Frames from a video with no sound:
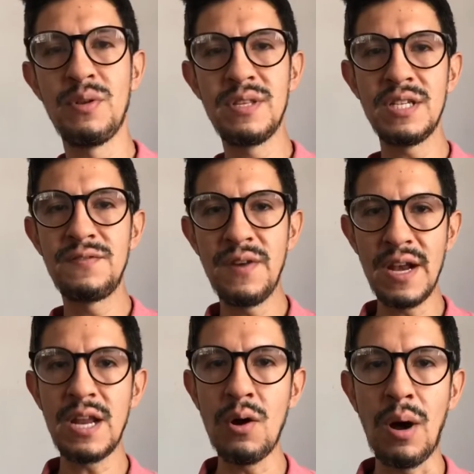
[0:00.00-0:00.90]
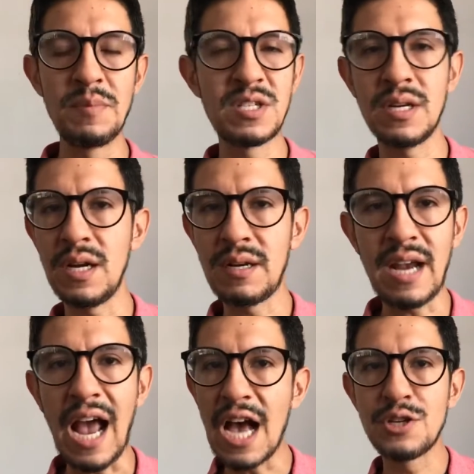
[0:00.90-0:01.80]
in this video, I'm just gonna
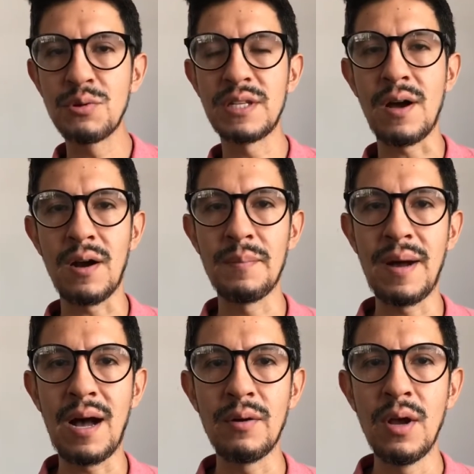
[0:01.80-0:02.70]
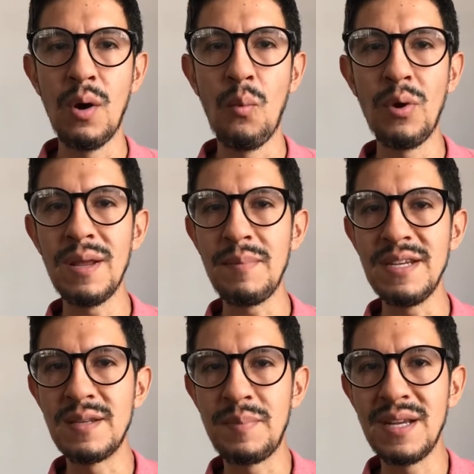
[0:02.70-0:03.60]
casually talk about what it means
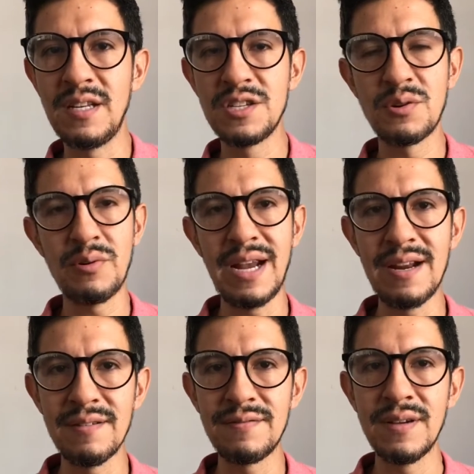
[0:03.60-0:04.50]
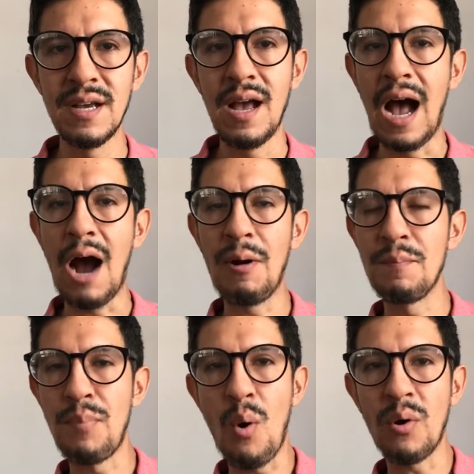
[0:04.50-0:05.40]
to be a digital native, how
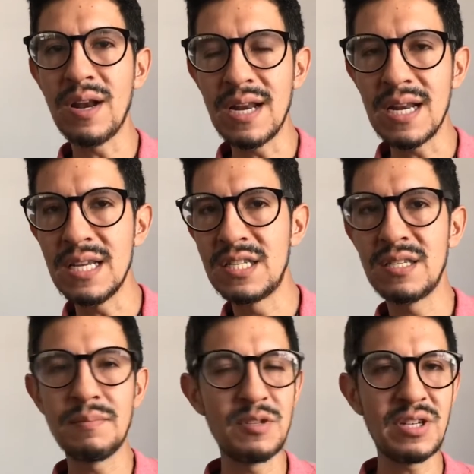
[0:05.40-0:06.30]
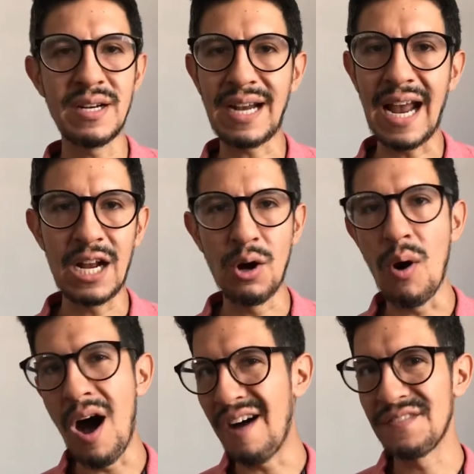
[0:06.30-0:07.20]
important it is. I'm just gonna kind of go
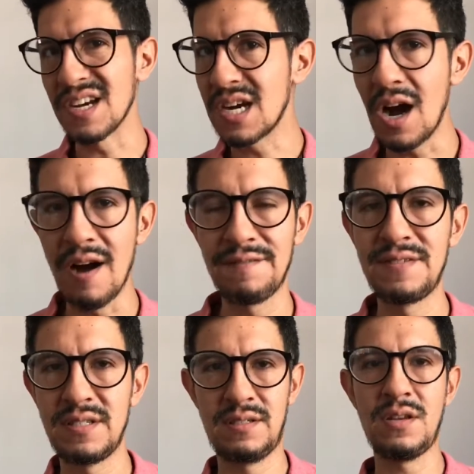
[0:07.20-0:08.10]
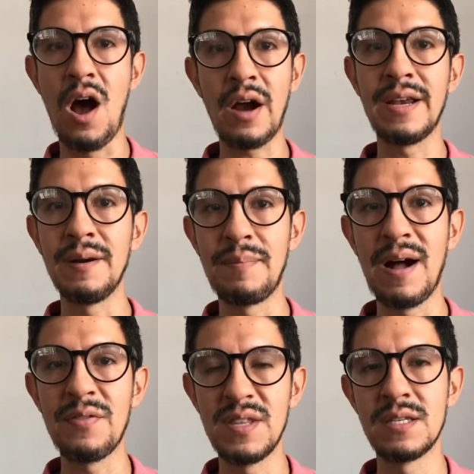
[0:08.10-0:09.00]
off the cuff talking
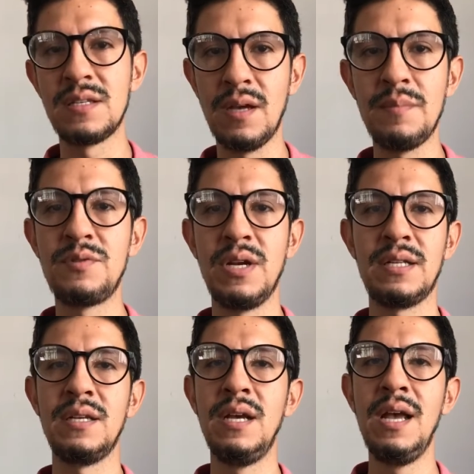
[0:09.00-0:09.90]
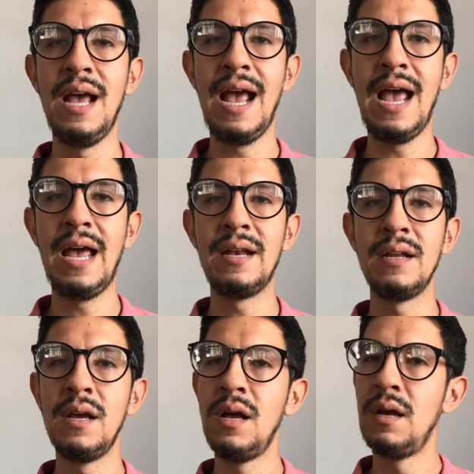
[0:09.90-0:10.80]
about this subject. And
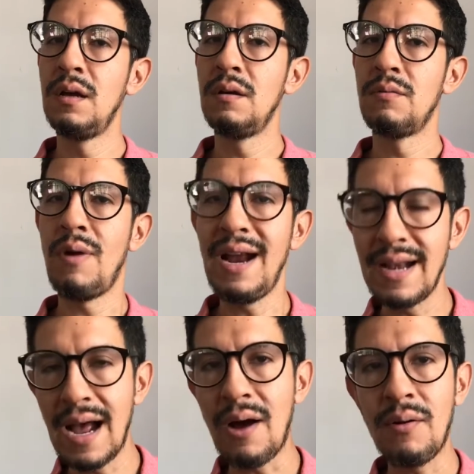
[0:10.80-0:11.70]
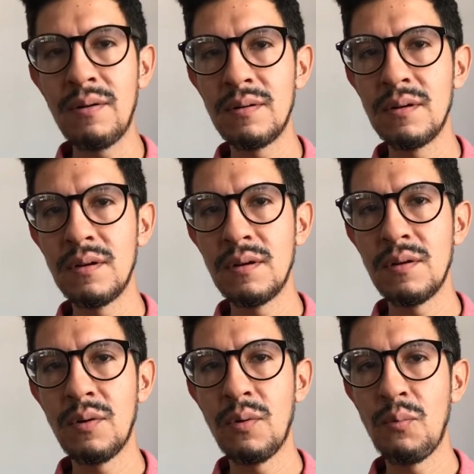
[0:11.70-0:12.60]
right now,
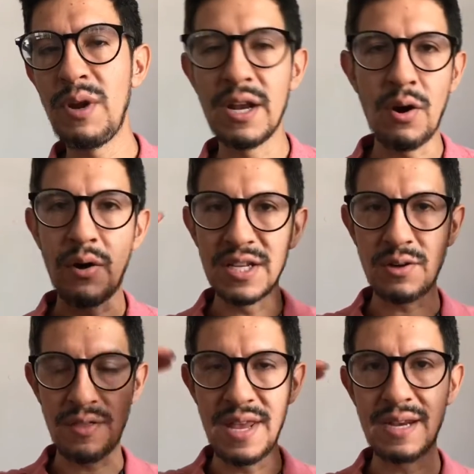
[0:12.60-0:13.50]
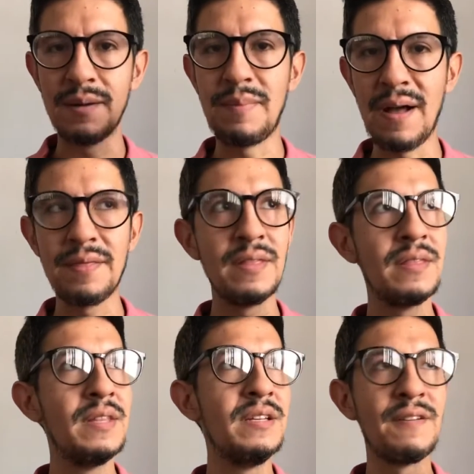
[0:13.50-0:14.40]
we can already start thinking about
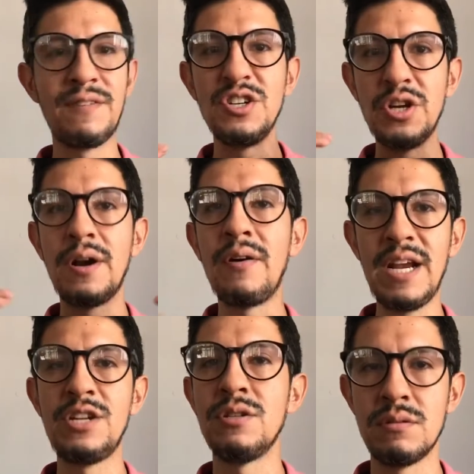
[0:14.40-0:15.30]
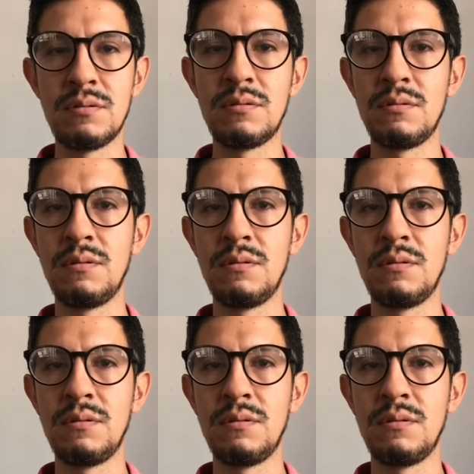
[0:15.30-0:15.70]
the different generations.